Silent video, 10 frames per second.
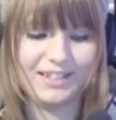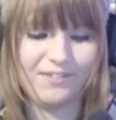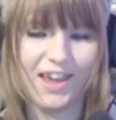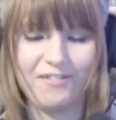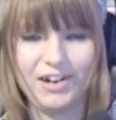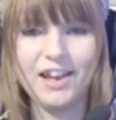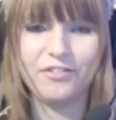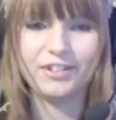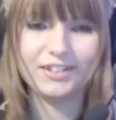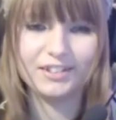Fair enough.
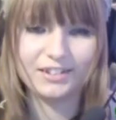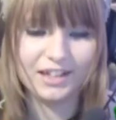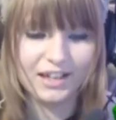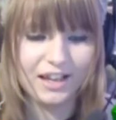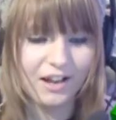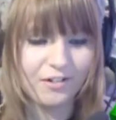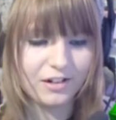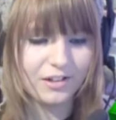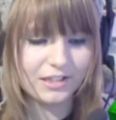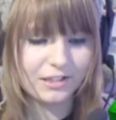Oh,
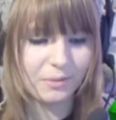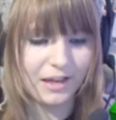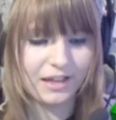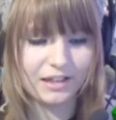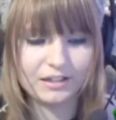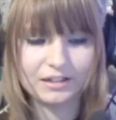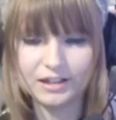Lucy's awake.